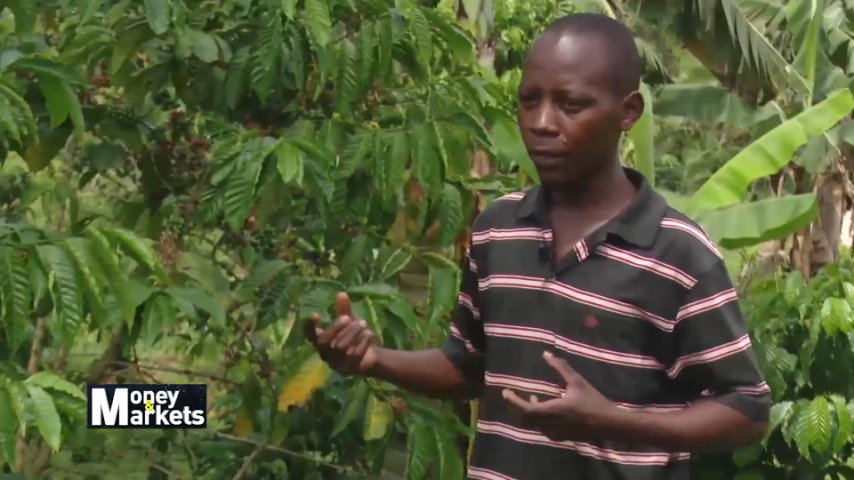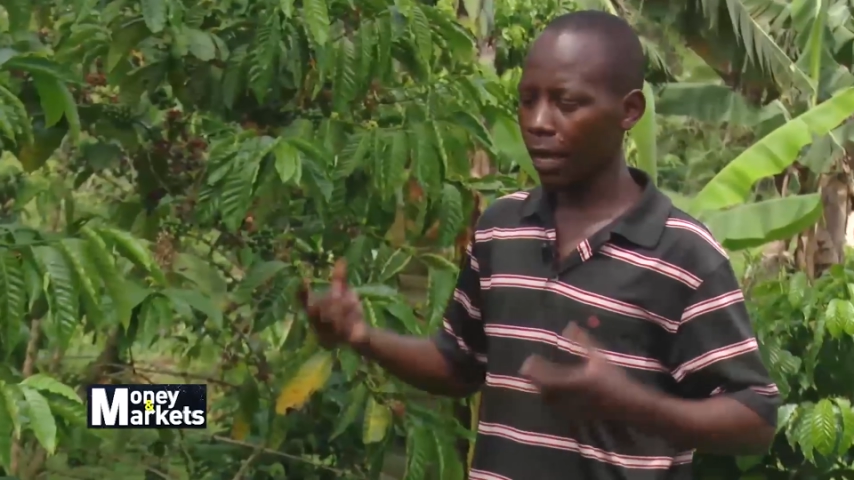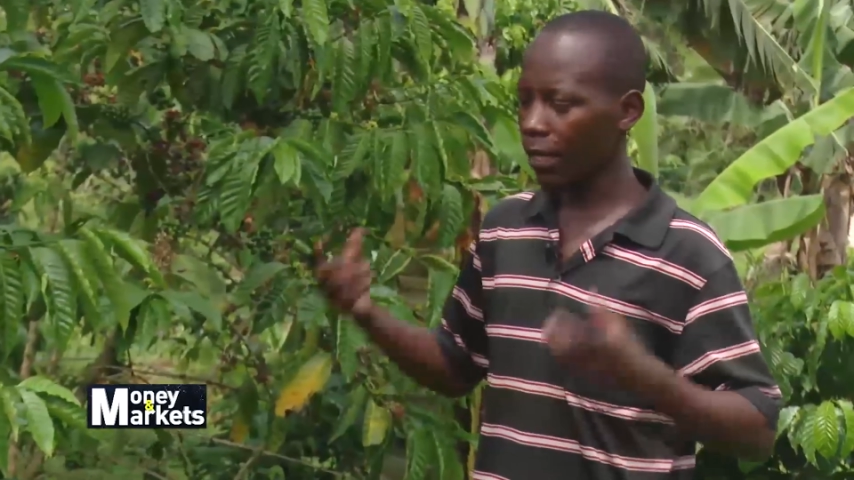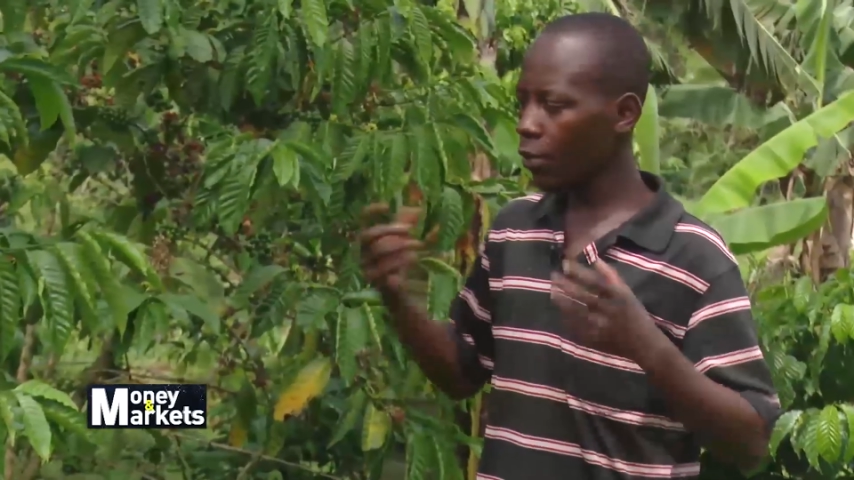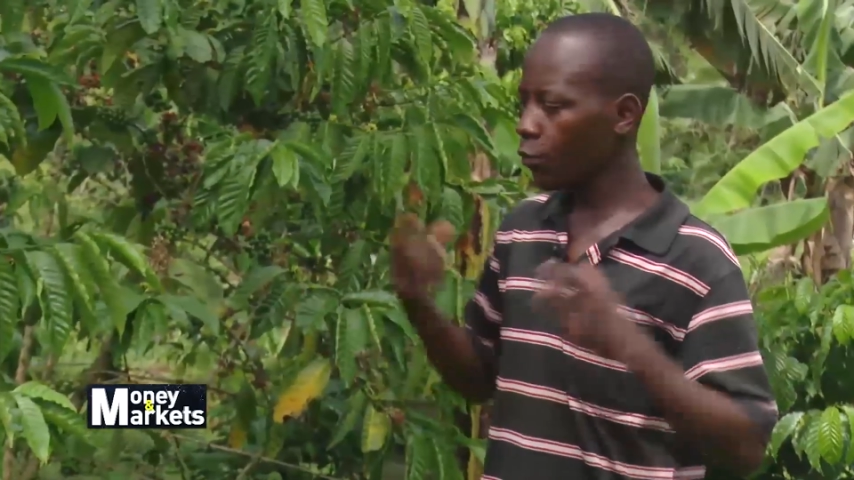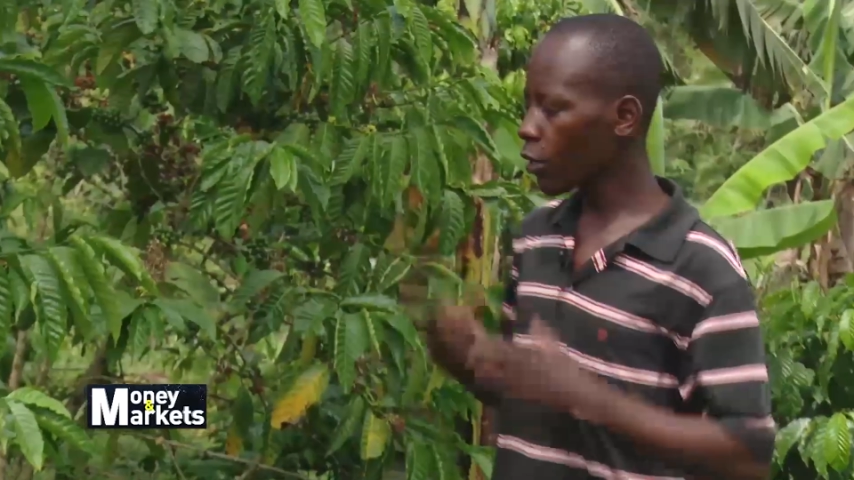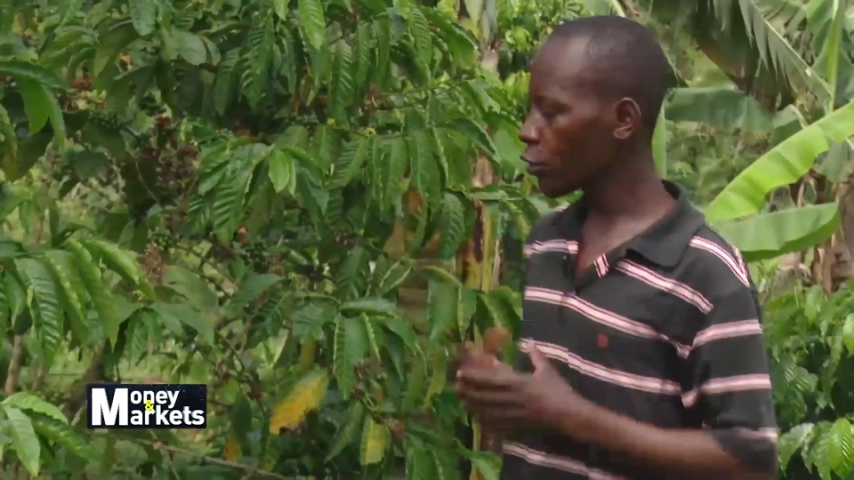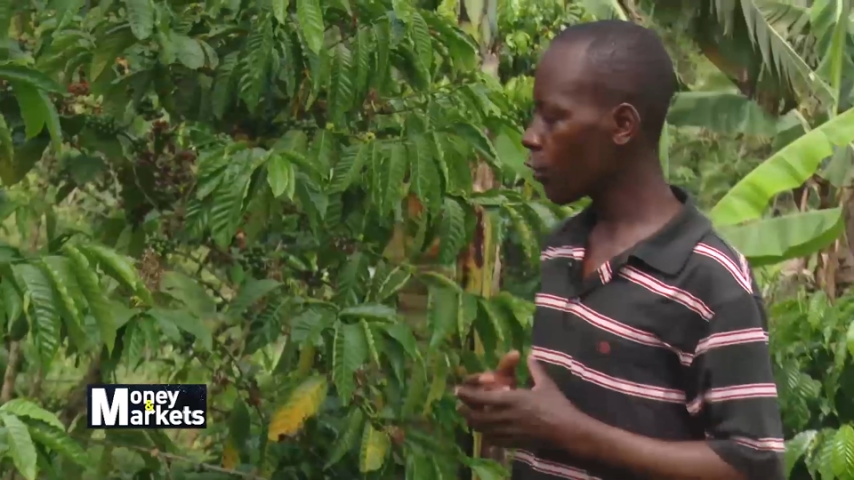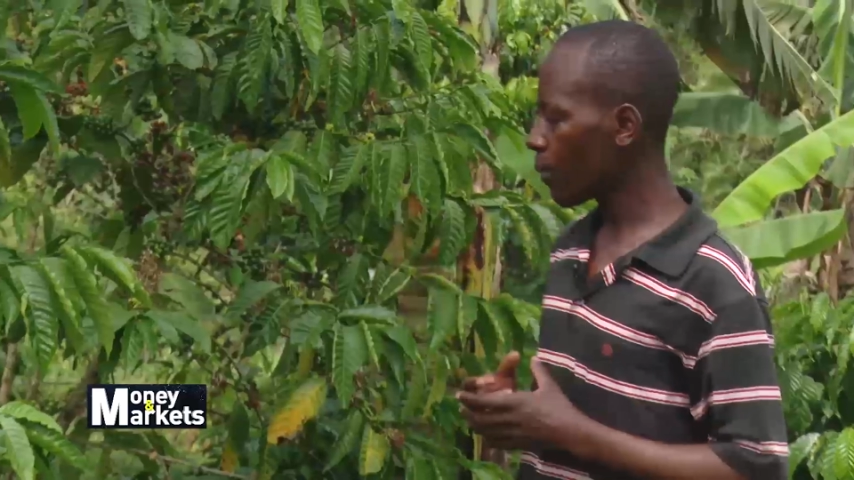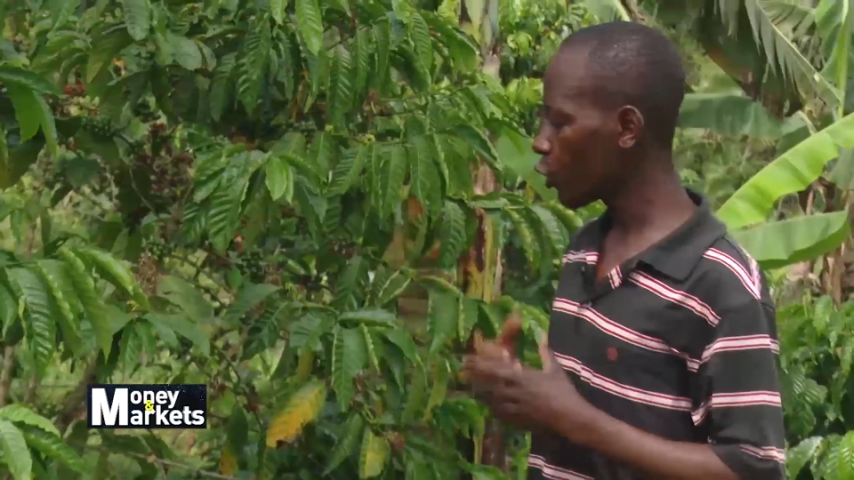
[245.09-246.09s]
And then we
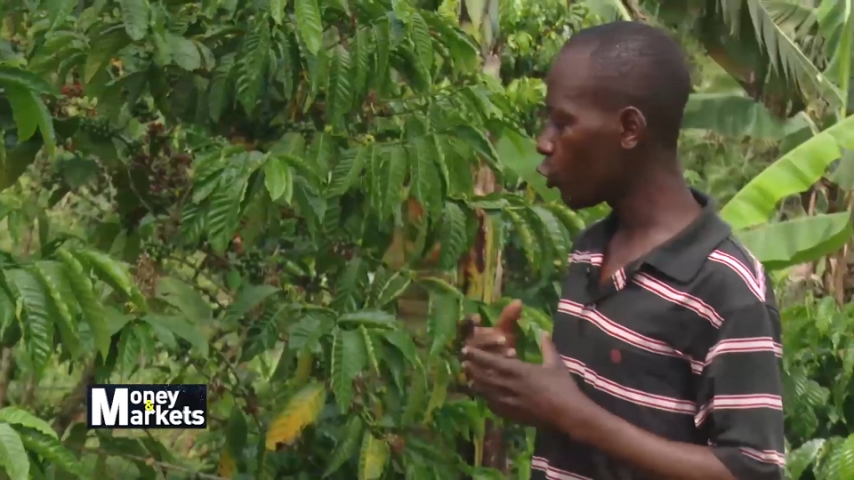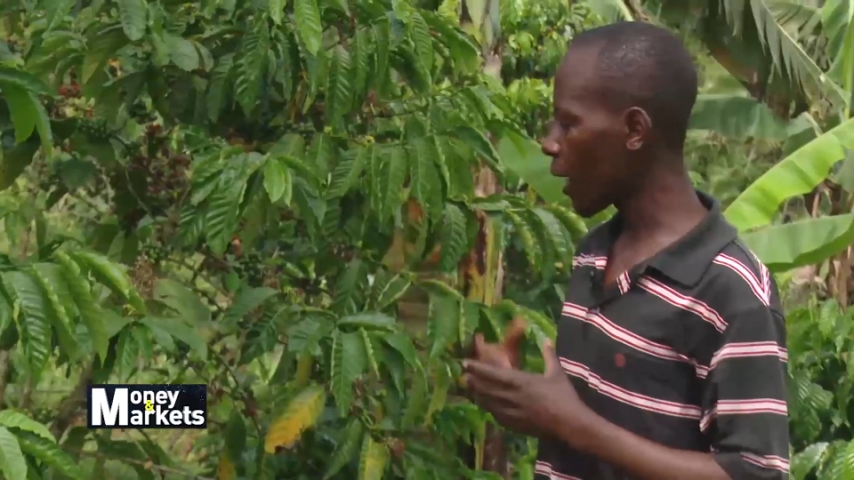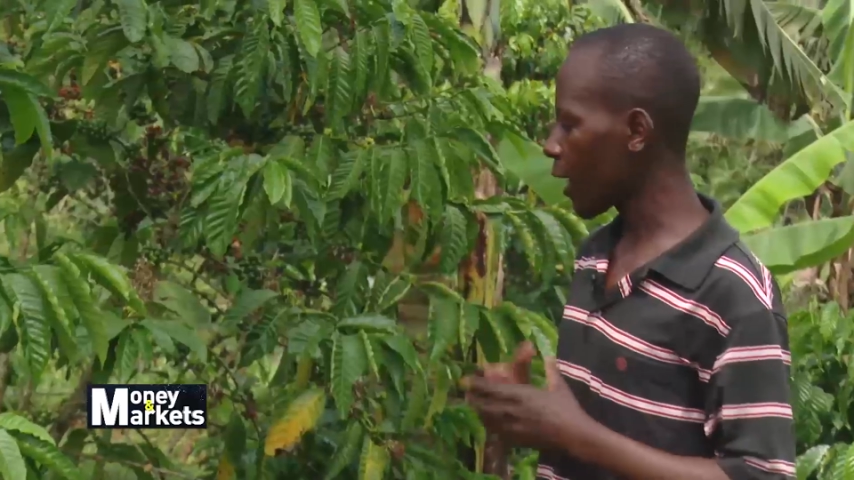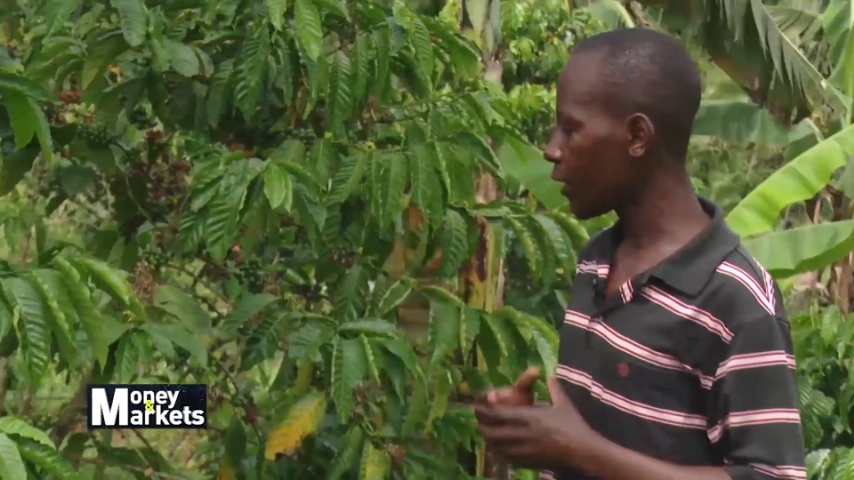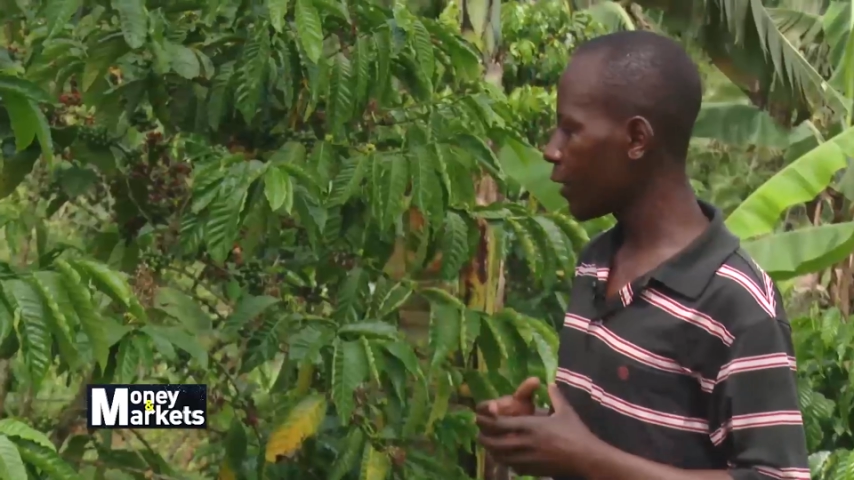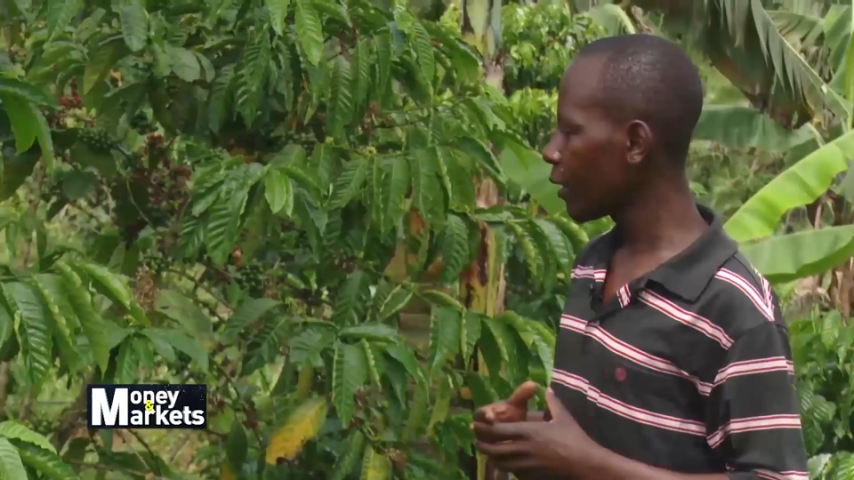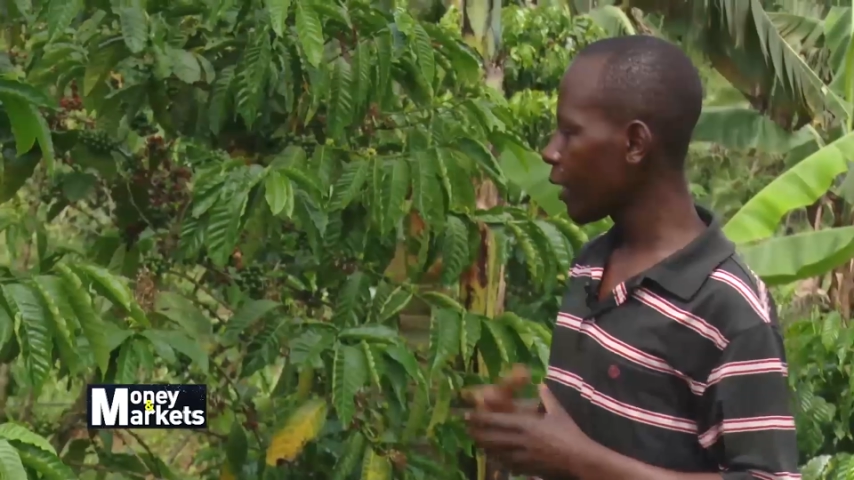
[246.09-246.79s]
also make sure that